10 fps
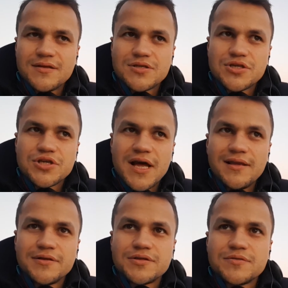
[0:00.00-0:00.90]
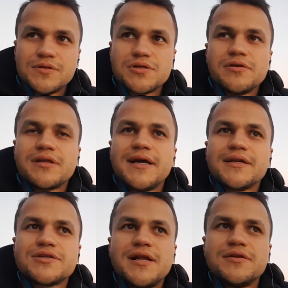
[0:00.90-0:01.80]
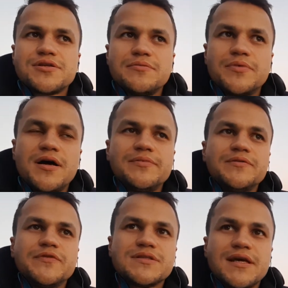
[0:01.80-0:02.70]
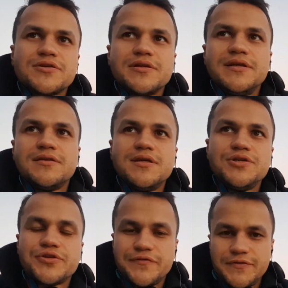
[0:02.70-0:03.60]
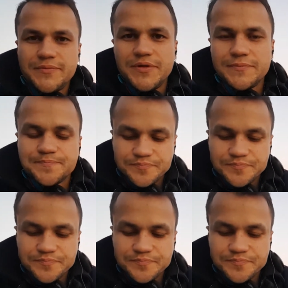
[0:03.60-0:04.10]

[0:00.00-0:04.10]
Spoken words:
challenge, which looked like a challenge and a problem, was actually a teacher for me.